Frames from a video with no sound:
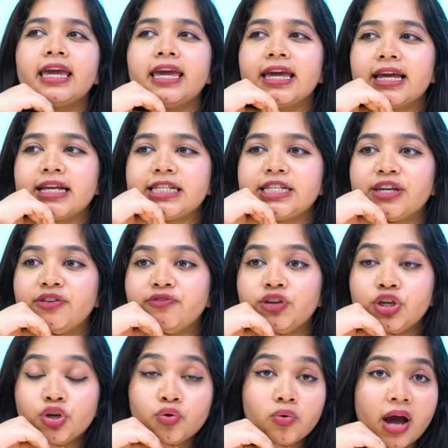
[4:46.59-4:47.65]
And if
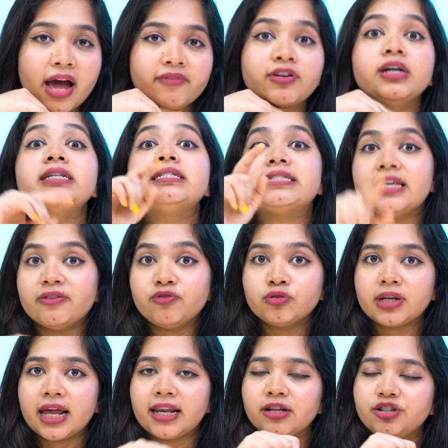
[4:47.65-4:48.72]
you have a
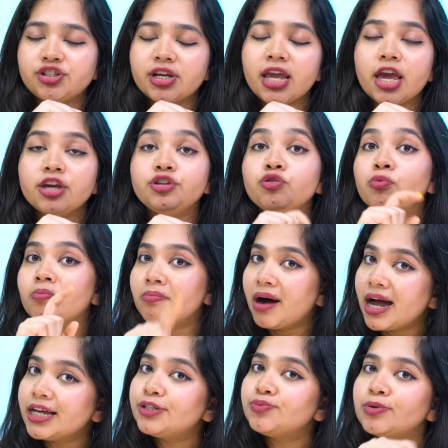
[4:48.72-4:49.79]
seafood allergy, you
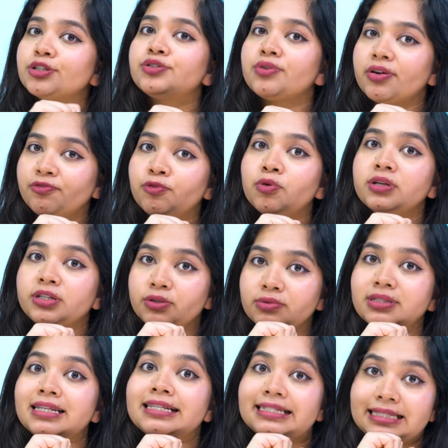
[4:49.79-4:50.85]
might want to avoid
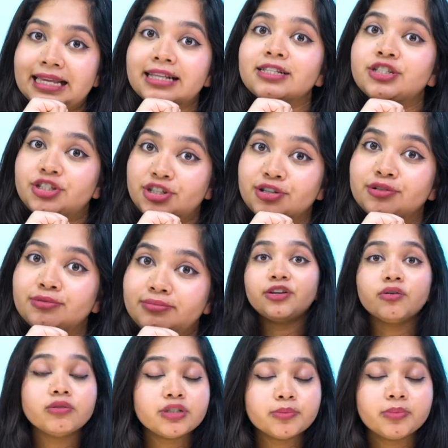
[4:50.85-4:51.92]
using snails too.
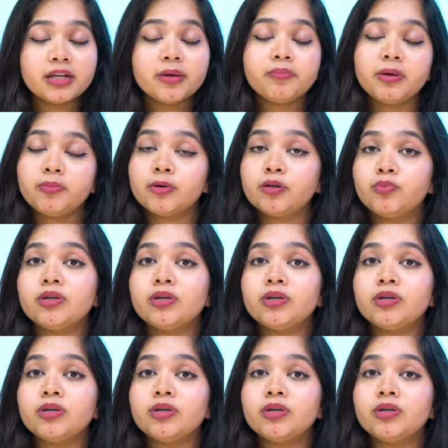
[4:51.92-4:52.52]
Notably, people